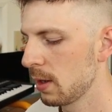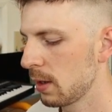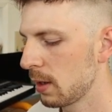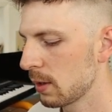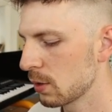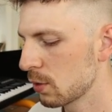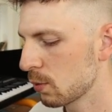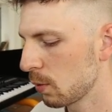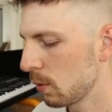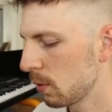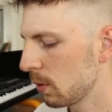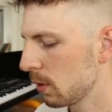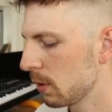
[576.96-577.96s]

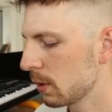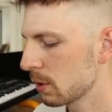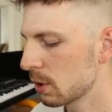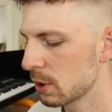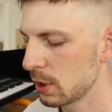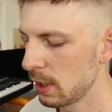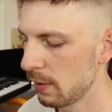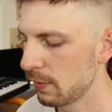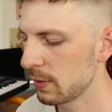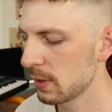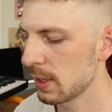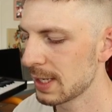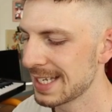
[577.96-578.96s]
Control
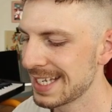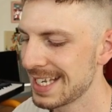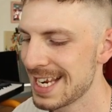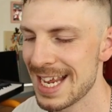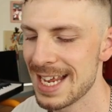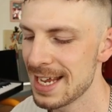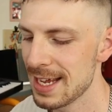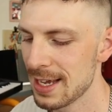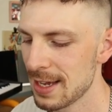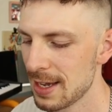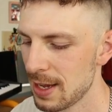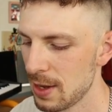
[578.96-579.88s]
Shift T,